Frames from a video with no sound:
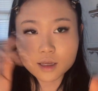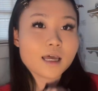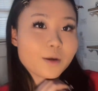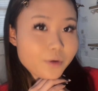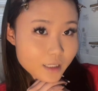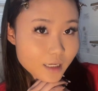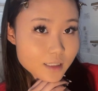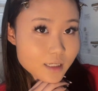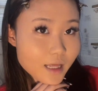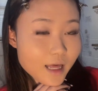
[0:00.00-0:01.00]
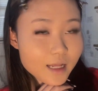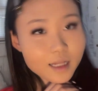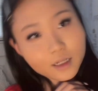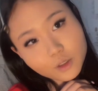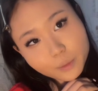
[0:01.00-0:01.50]
And we're gonna get to that in a
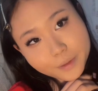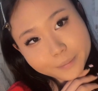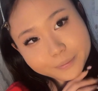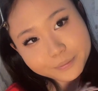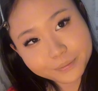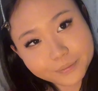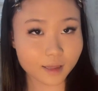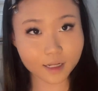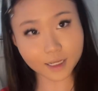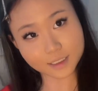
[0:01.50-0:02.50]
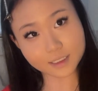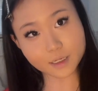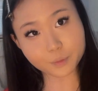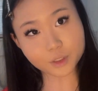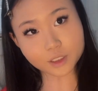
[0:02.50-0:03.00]
little bit. And the next
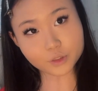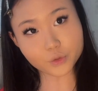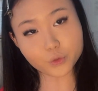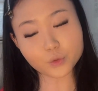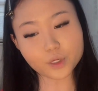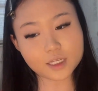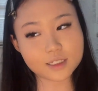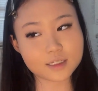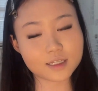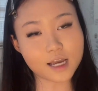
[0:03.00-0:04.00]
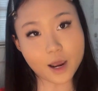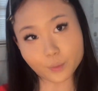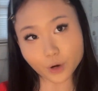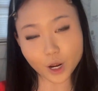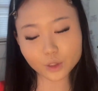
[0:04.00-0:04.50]
step we're gonna do is the
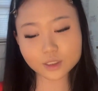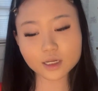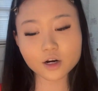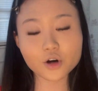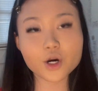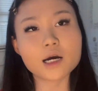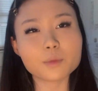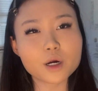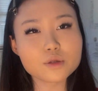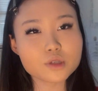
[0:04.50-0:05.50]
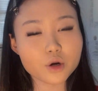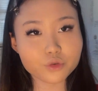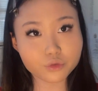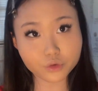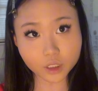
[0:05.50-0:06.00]
eyebrows. Her eyebrows are
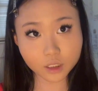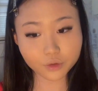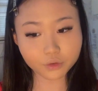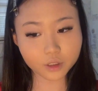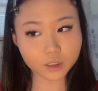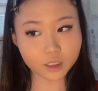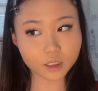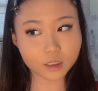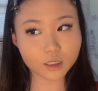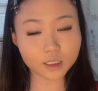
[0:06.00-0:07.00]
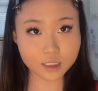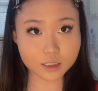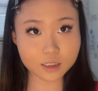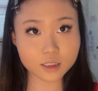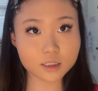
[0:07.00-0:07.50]
really
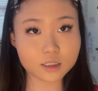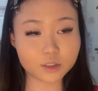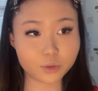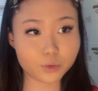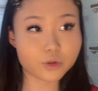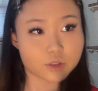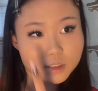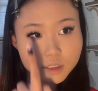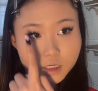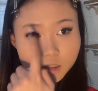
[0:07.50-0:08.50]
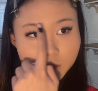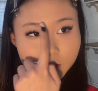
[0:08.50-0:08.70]
easy to do. There's just like